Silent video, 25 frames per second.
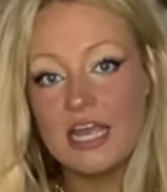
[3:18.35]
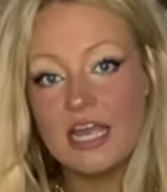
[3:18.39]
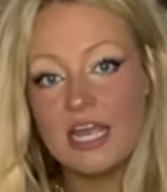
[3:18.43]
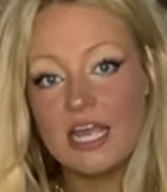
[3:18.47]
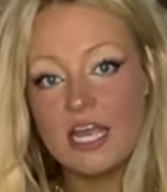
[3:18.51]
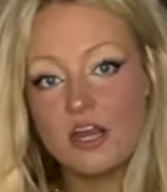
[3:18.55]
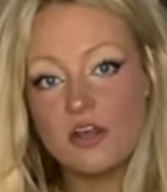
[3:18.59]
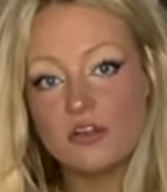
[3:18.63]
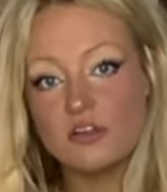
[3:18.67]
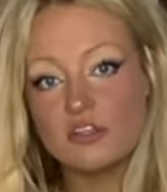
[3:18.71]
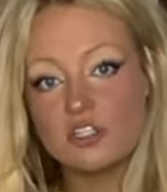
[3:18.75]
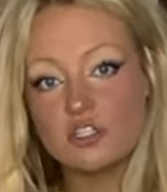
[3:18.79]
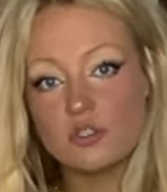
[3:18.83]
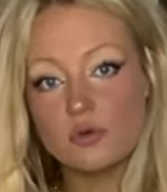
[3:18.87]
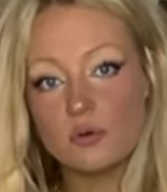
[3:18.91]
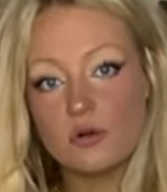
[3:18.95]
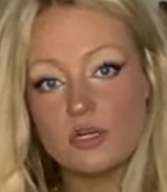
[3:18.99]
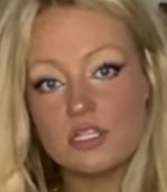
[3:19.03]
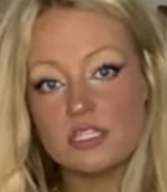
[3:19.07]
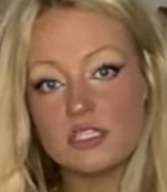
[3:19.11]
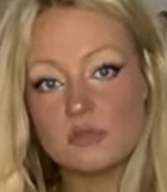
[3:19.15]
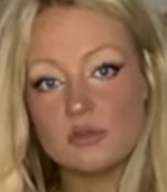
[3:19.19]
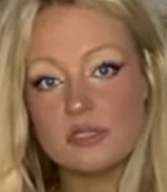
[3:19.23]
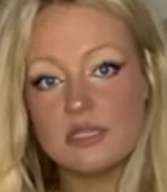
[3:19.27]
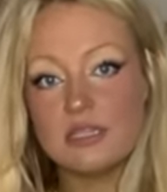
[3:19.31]
Here are the
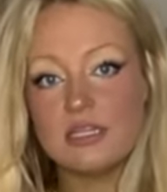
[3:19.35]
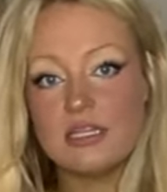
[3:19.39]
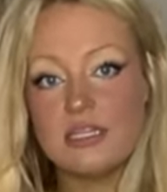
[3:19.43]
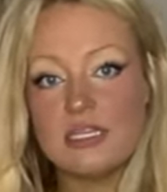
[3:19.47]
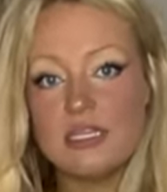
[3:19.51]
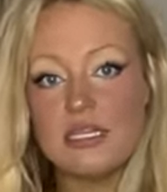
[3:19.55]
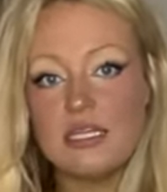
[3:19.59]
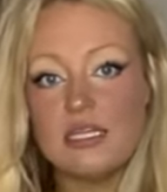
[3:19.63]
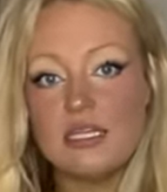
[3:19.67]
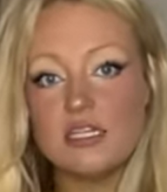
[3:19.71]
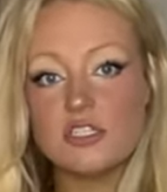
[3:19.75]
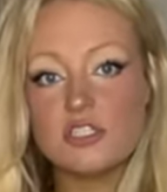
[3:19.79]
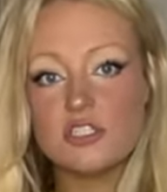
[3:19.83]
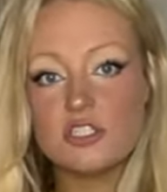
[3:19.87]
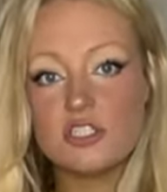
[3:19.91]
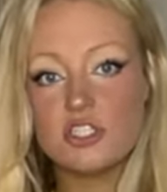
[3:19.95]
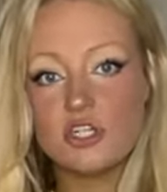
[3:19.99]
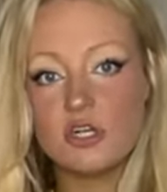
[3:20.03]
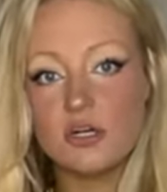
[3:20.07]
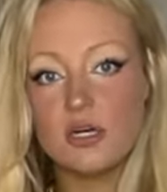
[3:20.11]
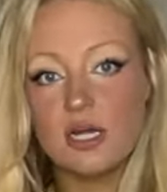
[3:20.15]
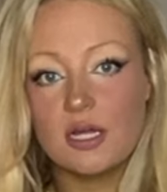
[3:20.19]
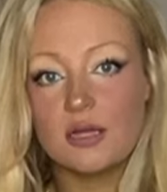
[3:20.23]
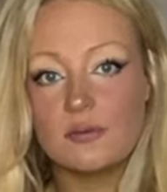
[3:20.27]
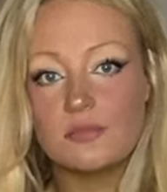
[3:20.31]
shorts with the
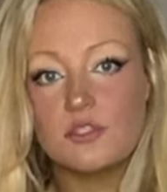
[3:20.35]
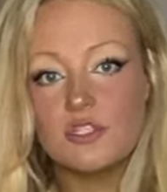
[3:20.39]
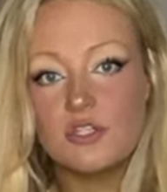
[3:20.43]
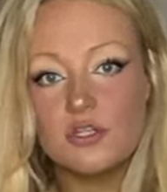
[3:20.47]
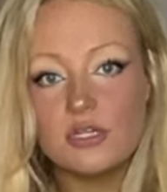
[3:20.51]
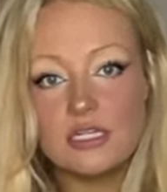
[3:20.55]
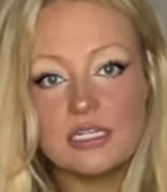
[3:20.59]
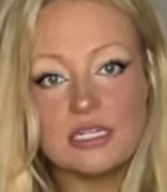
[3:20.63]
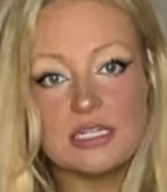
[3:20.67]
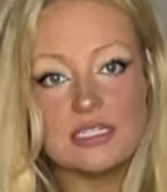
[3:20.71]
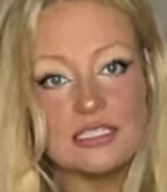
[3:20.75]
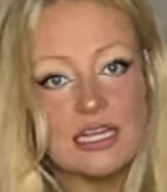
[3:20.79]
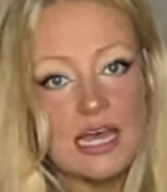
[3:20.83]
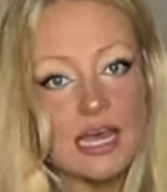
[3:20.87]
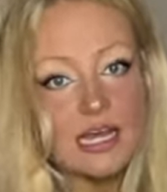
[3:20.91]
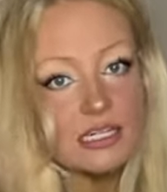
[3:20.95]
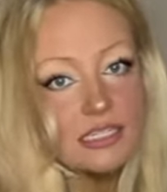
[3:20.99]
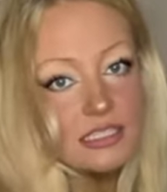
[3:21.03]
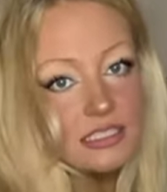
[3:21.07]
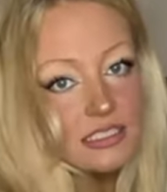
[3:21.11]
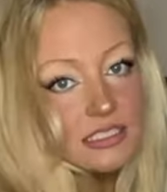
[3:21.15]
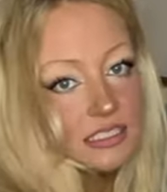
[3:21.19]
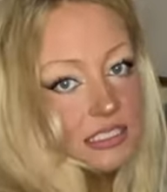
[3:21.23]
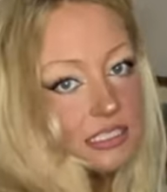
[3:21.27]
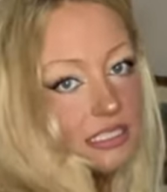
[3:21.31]
shirt up so you can exactly
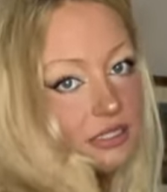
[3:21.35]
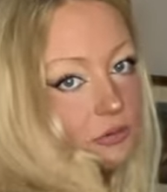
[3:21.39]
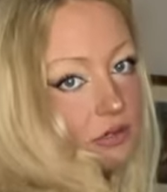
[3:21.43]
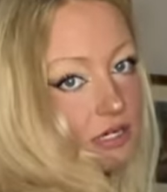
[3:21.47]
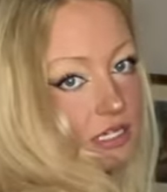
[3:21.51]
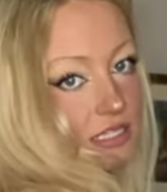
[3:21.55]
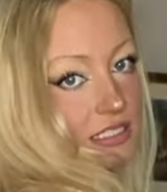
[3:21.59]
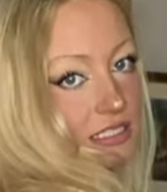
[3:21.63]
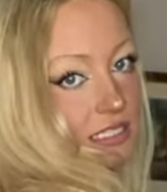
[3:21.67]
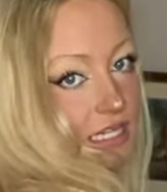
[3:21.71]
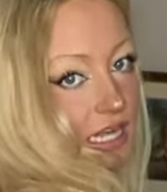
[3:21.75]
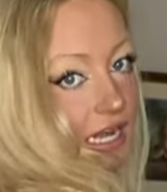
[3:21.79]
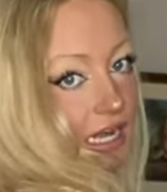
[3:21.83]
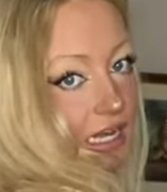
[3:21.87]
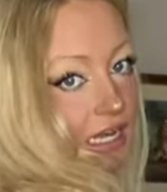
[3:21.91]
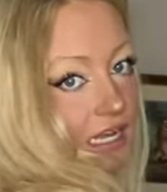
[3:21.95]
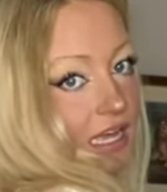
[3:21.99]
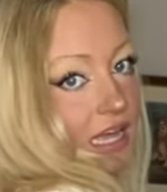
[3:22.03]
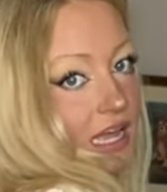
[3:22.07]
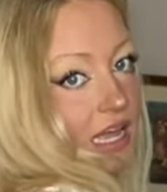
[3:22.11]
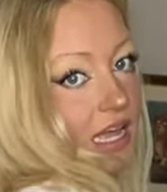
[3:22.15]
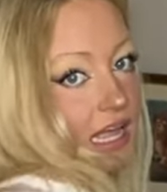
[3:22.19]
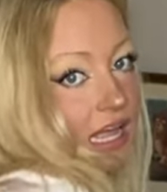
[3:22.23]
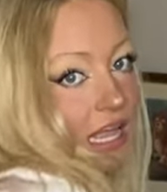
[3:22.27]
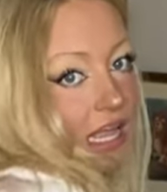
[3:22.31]
see what it's like.
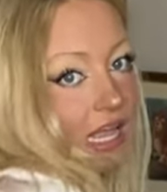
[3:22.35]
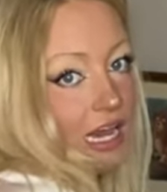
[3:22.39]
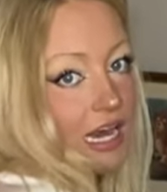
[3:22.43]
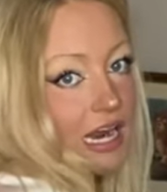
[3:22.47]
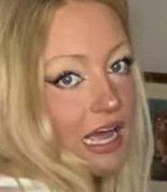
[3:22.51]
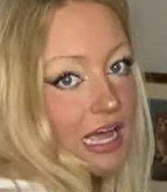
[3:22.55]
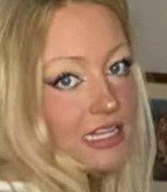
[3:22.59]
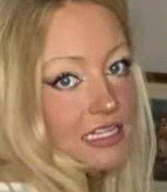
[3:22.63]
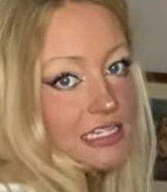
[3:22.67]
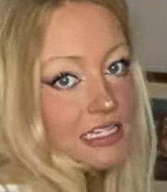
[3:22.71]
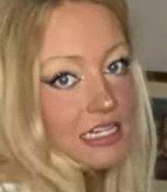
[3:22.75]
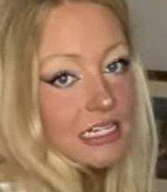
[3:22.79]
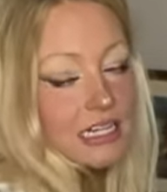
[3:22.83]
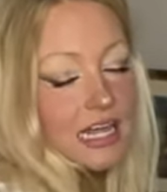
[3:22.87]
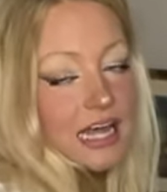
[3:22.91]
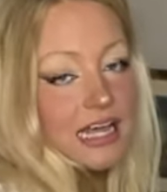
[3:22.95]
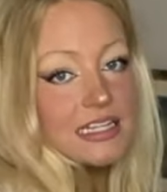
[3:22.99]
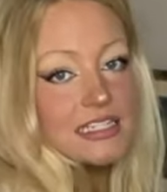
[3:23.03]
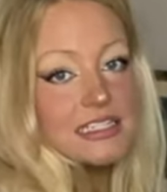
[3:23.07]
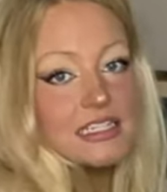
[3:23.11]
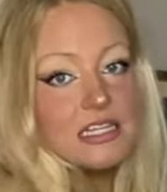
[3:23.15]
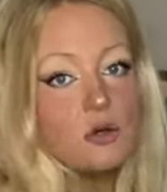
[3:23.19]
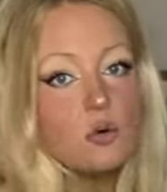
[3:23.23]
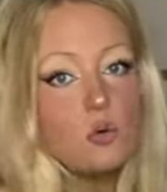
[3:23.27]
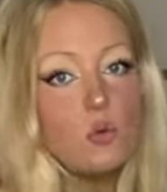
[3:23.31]
It has an
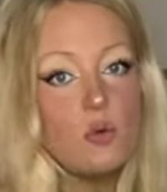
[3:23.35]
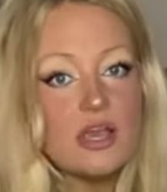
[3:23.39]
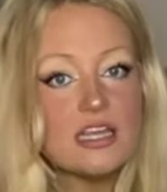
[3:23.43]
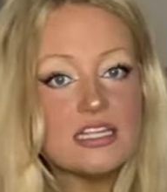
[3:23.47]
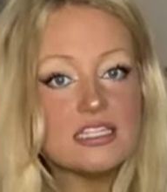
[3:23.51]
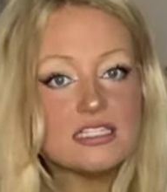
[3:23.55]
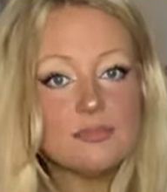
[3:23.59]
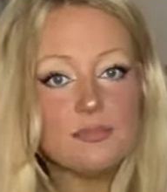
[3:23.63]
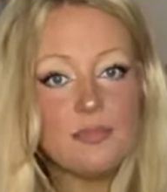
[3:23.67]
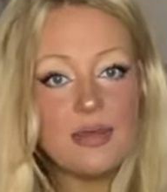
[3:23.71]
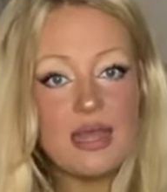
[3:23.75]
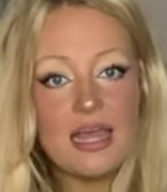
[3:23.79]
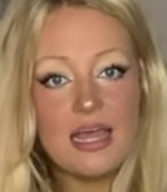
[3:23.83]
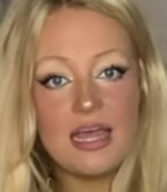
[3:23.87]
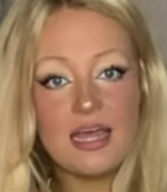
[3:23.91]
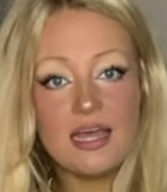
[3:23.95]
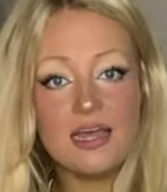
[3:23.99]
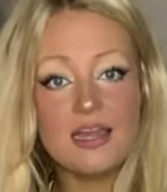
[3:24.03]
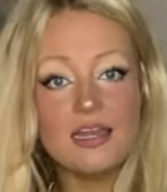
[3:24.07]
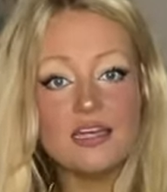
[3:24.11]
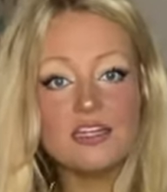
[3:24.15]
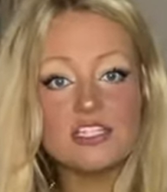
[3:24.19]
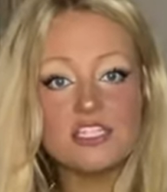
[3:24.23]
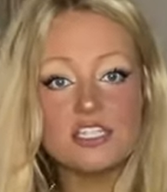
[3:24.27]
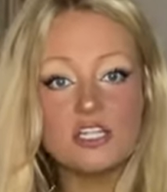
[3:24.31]
elastic
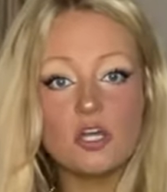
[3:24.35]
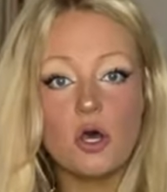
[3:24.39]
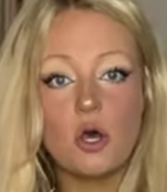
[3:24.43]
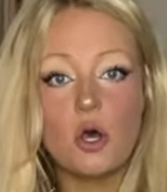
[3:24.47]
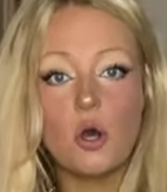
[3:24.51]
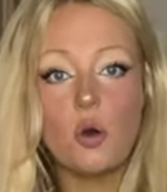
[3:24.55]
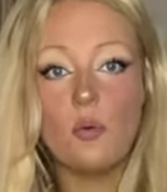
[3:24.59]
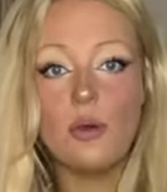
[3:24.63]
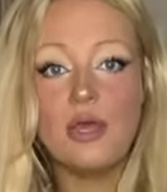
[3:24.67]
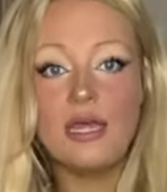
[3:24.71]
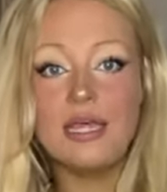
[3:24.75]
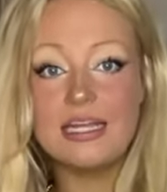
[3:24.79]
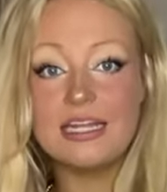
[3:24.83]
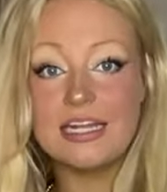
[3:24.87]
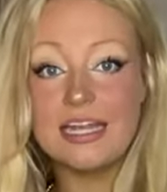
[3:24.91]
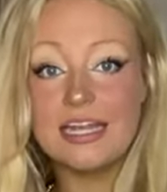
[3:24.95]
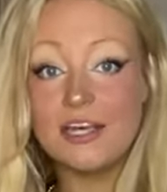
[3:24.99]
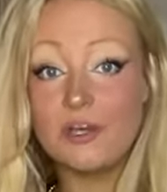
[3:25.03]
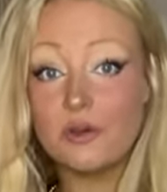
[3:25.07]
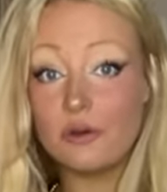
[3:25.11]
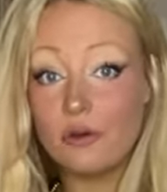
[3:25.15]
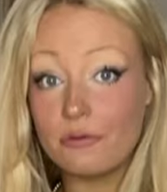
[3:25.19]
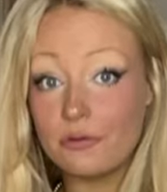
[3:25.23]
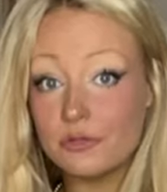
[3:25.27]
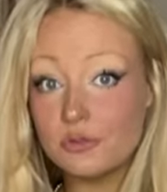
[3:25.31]
waistband, so it like
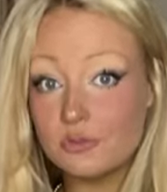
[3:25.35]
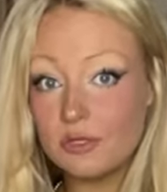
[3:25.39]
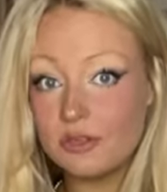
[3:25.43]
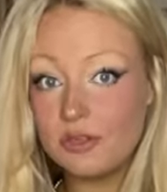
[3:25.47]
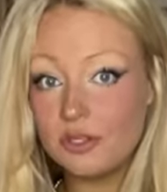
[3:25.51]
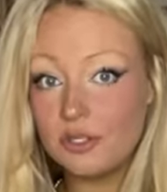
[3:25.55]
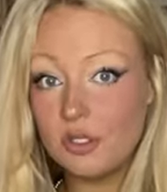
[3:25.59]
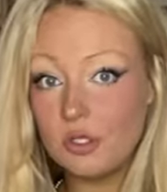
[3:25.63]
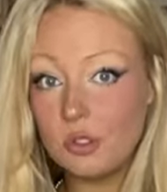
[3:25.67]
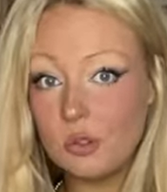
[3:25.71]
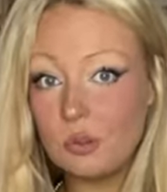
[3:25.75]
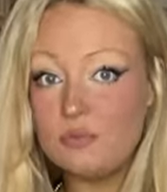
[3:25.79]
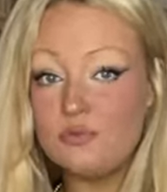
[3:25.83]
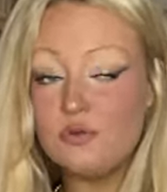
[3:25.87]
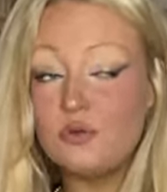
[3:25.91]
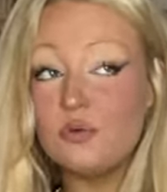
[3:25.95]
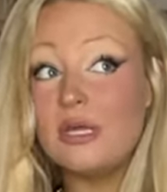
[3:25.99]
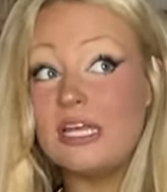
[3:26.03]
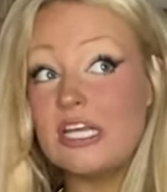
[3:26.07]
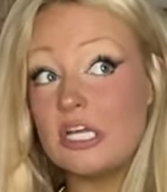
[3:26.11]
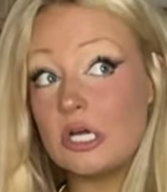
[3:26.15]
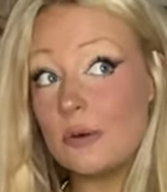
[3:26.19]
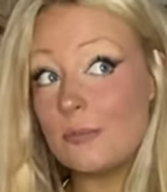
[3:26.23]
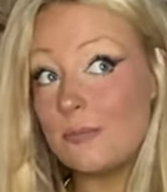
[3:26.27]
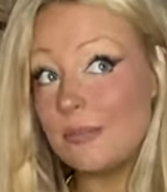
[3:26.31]
grows with you if you eat
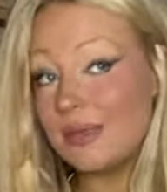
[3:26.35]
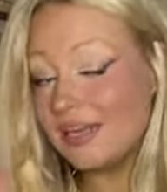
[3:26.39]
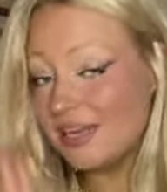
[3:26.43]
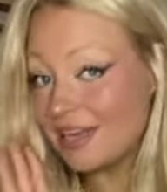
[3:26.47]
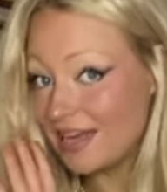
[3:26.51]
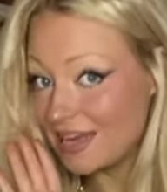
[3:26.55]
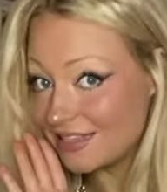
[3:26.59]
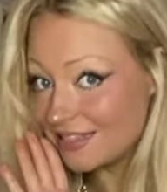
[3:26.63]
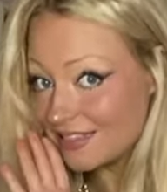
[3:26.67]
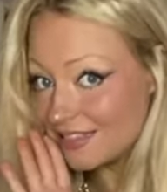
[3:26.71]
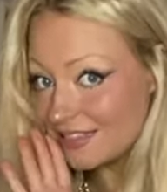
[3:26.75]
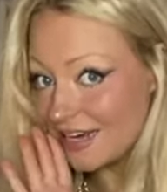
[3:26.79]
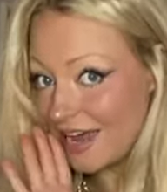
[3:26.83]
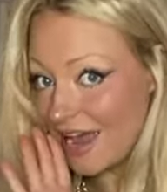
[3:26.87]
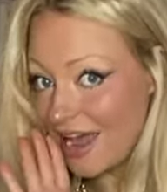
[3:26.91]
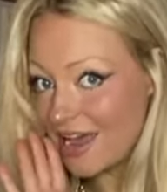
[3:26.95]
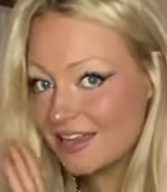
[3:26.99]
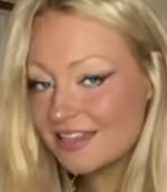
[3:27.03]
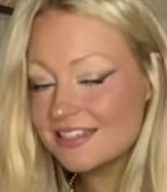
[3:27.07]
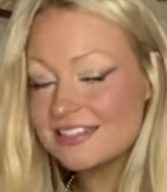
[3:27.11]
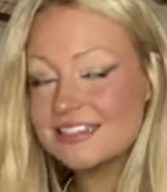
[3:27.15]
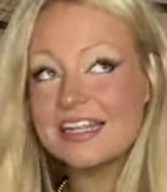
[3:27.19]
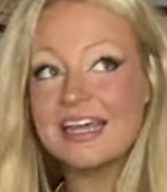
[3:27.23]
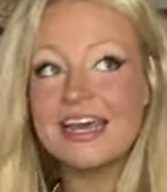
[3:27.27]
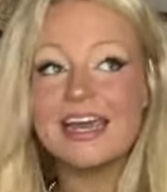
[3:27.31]
your midnight
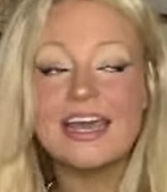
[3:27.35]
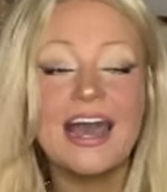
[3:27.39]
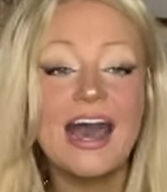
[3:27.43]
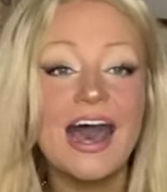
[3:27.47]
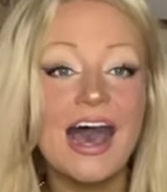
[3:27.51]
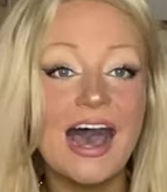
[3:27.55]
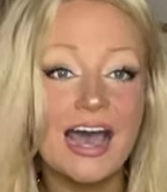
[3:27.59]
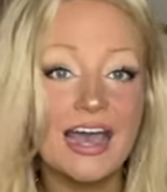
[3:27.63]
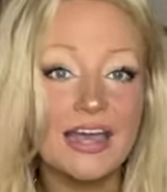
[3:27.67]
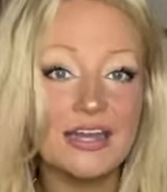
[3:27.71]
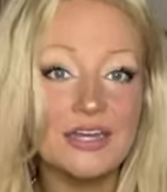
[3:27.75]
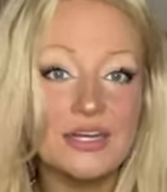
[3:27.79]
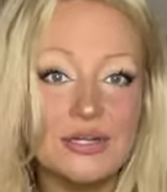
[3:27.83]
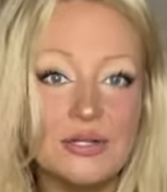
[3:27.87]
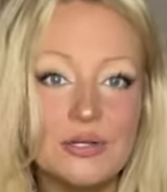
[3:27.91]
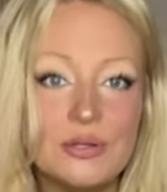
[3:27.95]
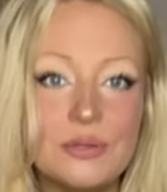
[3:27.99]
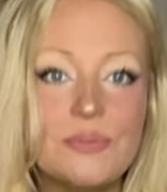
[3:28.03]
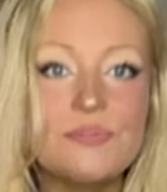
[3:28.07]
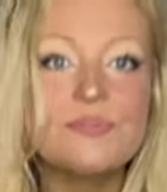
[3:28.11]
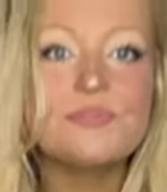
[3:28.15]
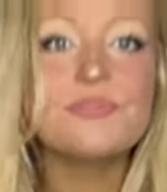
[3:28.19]
snacks like I do.